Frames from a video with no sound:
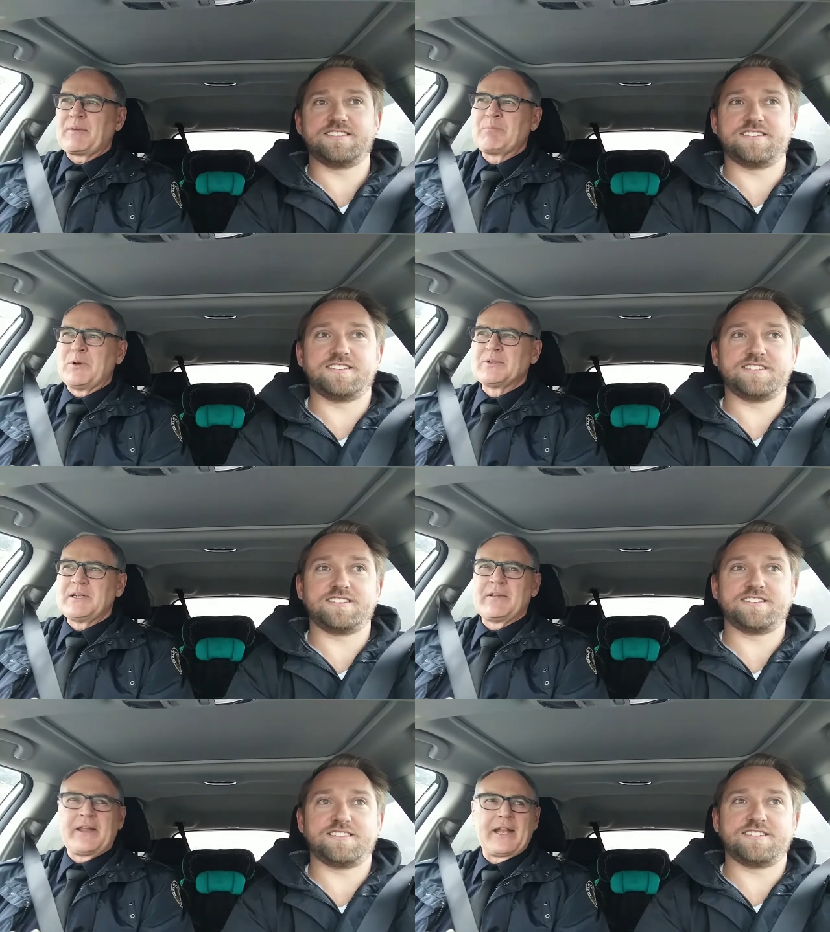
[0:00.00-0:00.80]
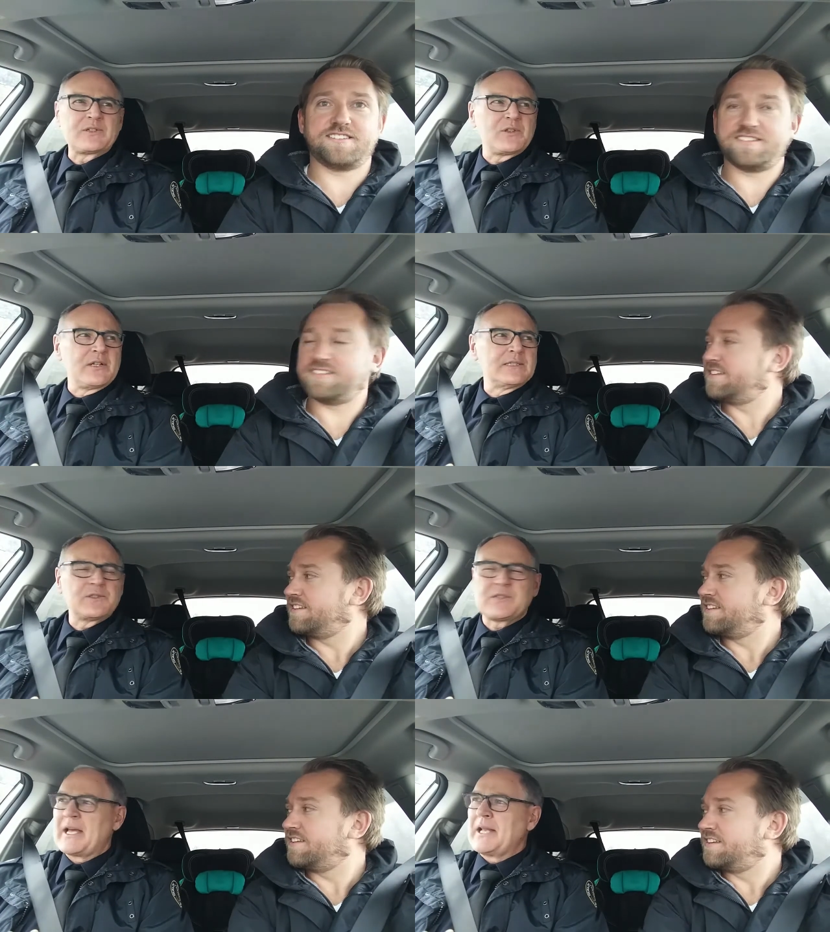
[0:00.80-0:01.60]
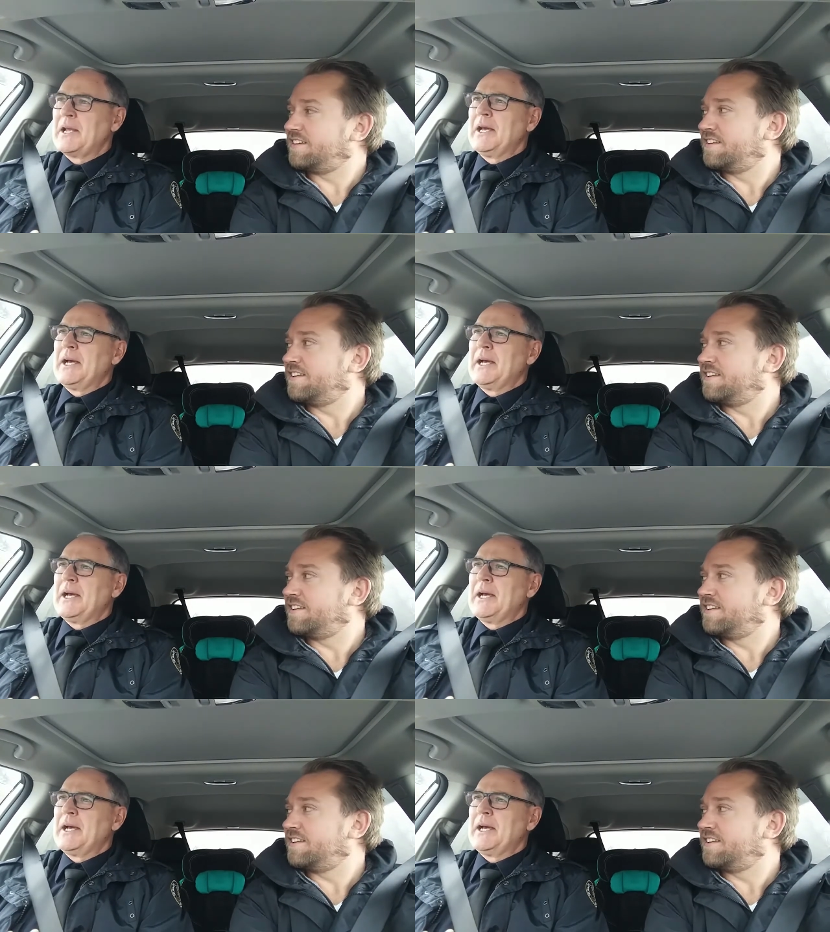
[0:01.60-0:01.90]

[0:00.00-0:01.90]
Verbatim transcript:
Speaker 1: I think, building on that excellence and.